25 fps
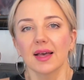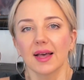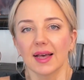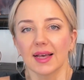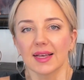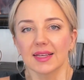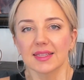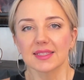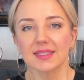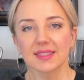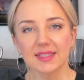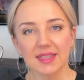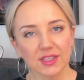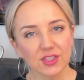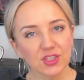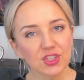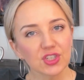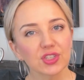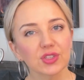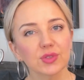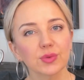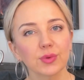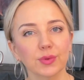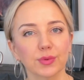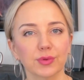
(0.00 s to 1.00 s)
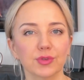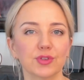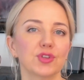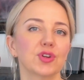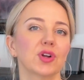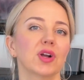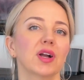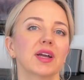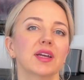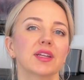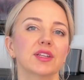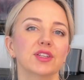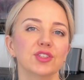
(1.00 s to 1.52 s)
essentially what we're
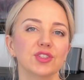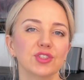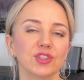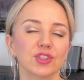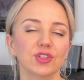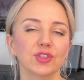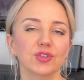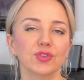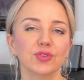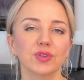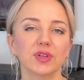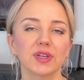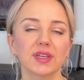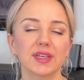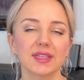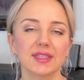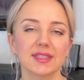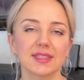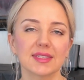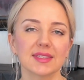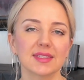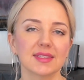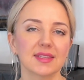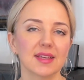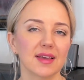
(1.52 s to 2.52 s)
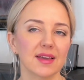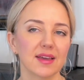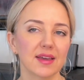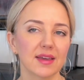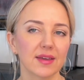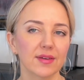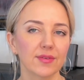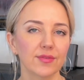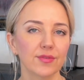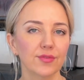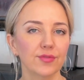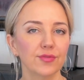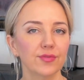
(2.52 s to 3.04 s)
trying to do is
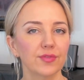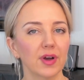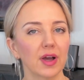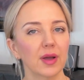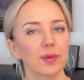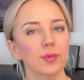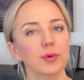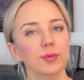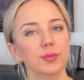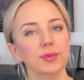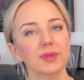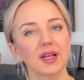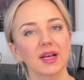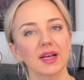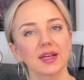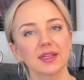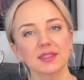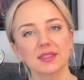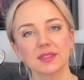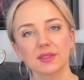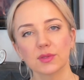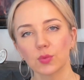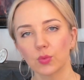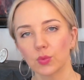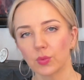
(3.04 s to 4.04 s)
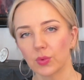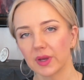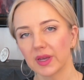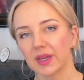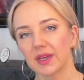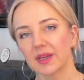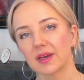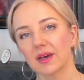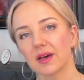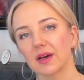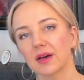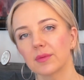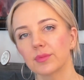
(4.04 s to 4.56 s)
say, fibroblasts,
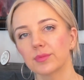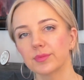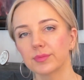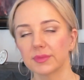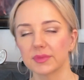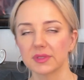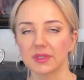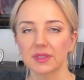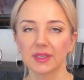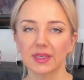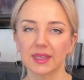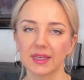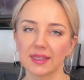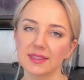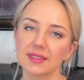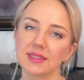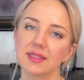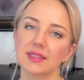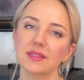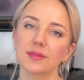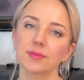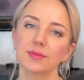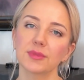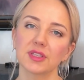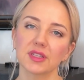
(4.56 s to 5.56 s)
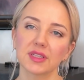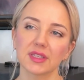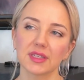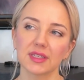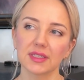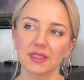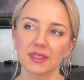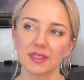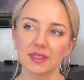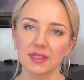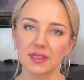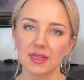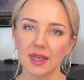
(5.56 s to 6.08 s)
wake up, get
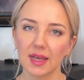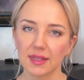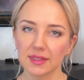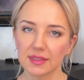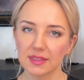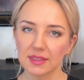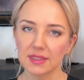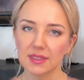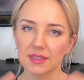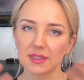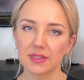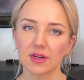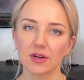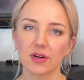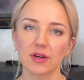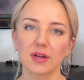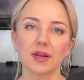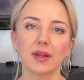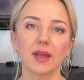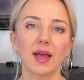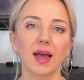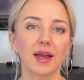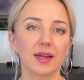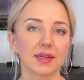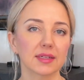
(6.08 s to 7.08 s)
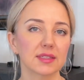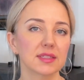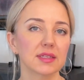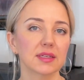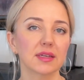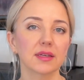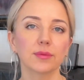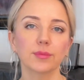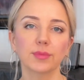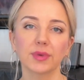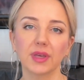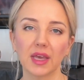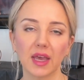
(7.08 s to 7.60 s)
stimulated, and start acting
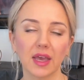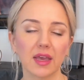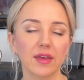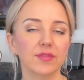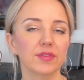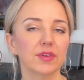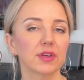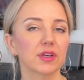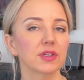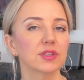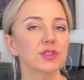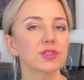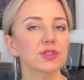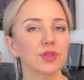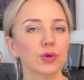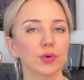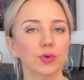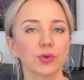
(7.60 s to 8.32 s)
and behaving as though